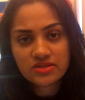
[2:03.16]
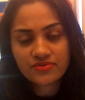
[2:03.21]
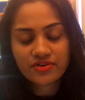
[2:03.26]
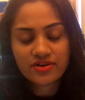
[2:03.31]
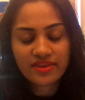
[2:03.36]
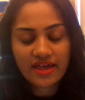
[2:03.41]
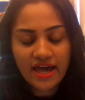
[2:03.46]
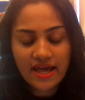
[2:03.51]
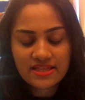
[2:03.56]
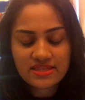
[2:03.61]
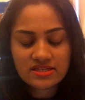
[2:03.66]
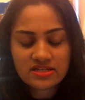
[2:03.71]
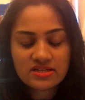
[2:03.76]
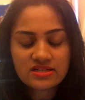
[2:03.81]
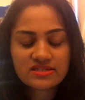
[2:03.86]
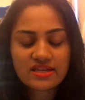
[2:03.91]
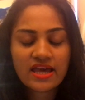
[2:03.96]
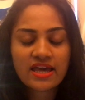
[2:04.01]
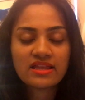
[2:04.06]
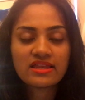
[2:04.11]
for the
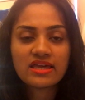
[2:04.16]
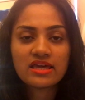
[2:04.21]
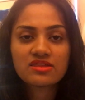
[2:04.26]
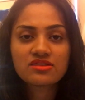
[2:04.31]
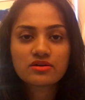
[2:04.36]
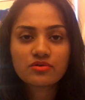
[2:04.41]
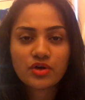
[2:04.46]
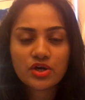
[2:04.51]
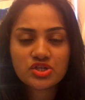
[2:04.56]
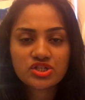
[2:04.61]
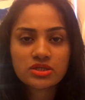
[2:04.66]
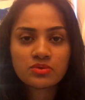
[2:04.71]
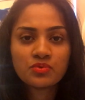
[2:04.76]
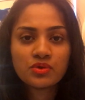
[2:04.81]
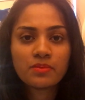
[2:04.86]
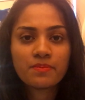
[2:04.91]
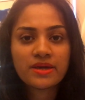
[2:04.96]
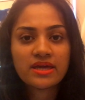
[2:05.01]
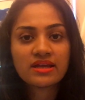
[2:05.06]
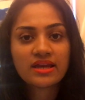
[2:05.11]
answers, and each question
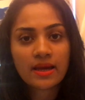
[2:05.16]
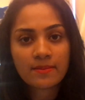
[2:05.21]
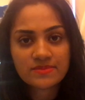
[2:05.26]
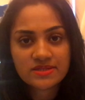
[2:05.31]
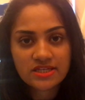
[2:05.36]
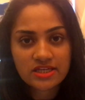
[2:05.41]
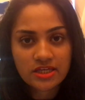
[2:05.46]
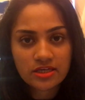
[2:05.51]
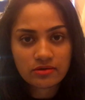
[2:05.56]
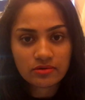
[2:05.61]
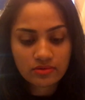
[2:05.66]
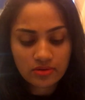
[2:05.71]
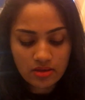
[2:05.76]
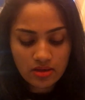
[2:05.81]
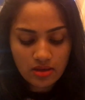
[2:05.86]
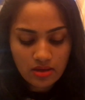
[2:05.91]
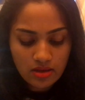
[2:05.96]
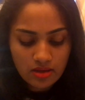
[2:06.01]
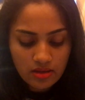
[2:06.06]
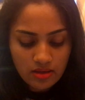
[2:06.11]
will be an MCQ.
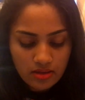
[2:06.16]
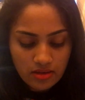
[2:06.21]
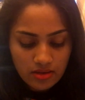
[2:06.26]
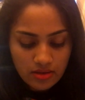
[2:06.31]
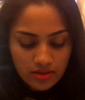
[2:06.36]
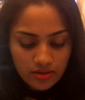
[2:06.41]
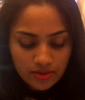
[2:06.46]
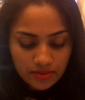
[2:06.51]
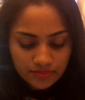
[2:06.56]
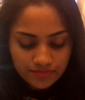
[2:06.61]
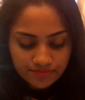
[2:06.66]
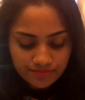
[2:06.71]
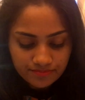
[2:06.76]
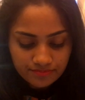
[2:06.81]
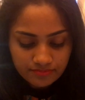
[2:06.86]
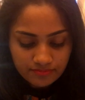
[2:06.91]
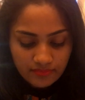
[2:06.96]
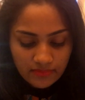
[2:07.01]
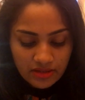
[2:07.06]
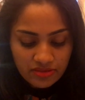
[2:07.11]

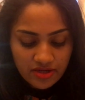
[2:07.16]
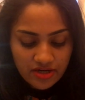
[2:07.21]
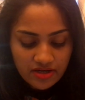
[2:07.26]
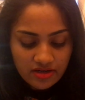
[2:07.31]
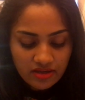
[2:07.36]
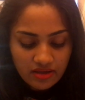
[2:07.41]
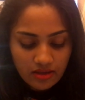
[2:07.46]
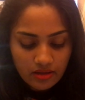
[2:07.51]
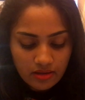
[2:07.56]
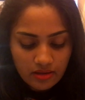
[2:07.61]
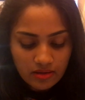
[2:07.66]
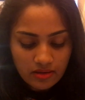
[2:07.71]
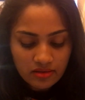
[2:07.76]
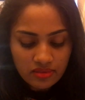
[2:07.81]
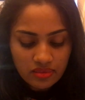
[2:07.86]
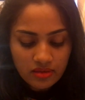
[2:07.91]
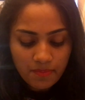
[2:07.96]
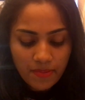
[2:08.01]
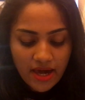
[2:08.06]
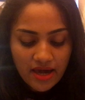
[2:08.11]

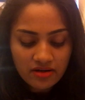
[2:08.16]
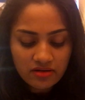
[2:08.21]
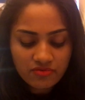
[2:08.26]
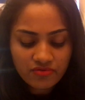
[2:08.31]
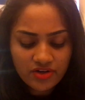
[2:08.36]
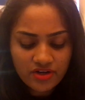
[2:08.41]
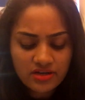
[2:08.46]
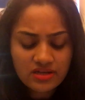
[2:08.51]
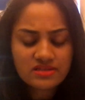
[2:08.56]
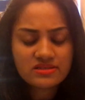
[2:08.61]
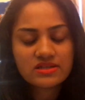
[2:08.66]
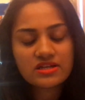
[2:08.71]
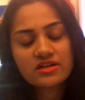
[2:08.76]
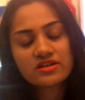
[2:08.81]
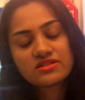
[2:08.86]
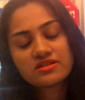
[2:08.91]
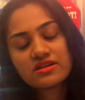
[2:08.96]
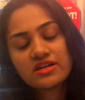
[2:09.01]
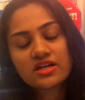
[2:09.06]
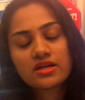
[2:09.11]
The pattern varies year
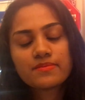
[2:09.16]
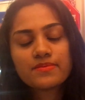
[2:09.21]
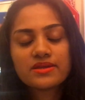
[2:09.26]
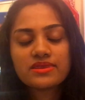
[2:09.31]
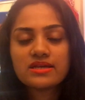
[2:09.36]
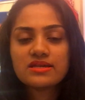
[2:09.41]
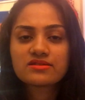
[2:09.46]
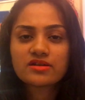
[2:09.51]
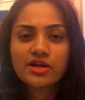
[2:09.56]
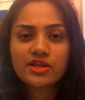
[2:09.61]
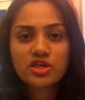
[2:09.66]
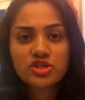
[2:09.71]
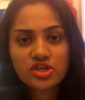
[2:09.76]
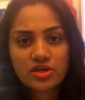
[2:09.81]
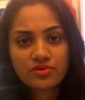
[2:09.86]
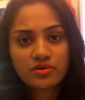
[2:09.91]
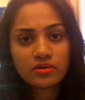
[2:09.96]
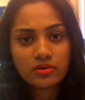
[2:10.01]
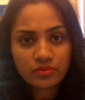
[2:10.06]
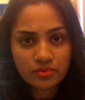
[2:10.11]
to year, but these are the
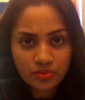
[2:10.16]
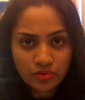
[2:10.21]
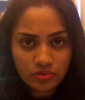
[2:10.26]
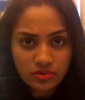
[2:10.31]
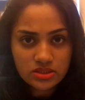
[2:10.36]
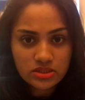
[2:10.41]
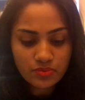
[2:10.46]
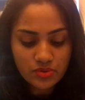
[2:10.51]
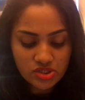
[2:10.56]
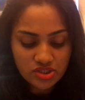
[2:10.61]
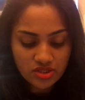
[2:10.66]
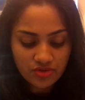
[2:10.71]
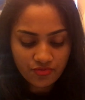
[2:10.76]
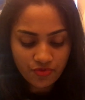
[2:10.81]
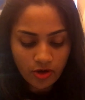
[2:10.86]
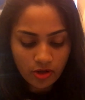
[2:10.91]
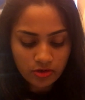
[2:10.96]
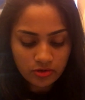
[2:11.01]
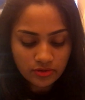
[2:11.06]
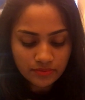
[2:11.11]
general rules which they
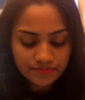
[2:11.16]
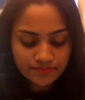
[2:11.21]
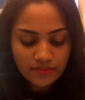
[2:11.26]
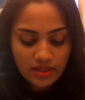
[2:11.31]
follow.